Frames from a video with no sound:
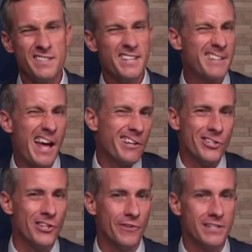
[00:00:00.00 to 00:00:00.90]
This
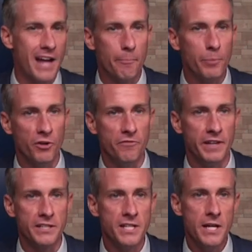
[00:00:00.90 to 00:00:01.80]
technology, though, is not
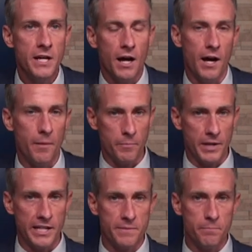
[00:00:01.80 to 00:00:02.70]
perfect.
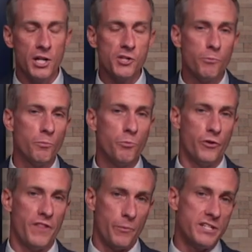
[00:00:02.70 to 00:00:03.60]
Um, it's much more
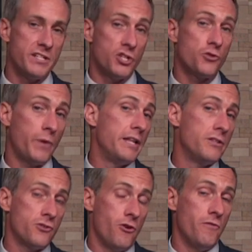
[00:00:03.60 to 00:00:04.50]
important that we see
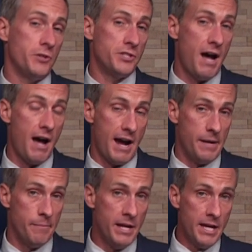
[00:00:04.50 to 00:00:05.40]
trends over
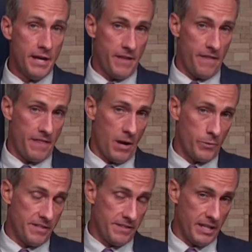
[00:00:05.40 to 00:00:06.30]
time than
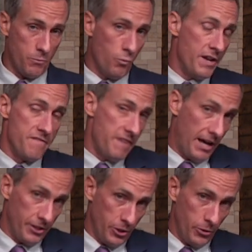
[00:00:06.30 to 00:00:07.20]
that we see one
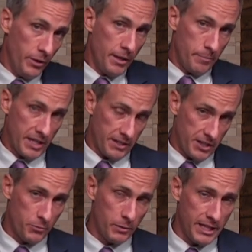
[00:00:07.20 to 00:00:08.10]
value,
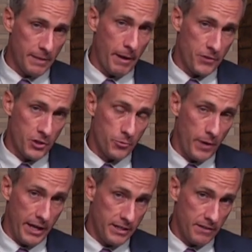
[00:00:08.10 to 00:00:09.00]
because it's really about the
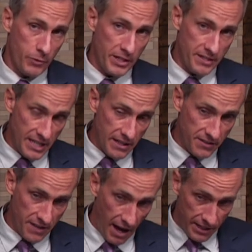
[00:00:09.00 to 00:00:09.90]
trend. If we
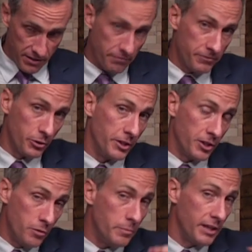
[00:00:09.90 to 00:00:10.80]
see signs of
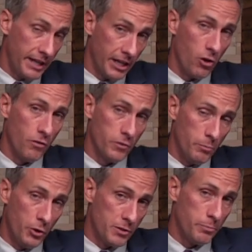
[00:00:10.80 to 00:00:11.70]
fluid accumulating
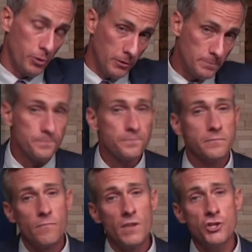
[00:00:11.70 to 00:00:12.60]
over multiple
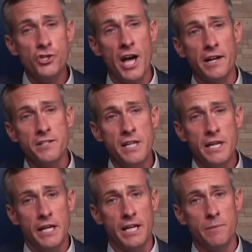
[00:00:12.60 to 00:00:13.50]
checks,
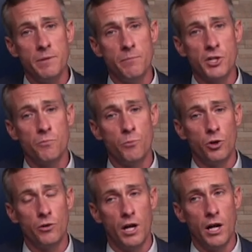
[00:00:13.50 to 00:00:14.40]
it can be much
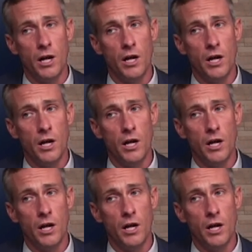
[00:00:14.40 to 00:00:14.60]
more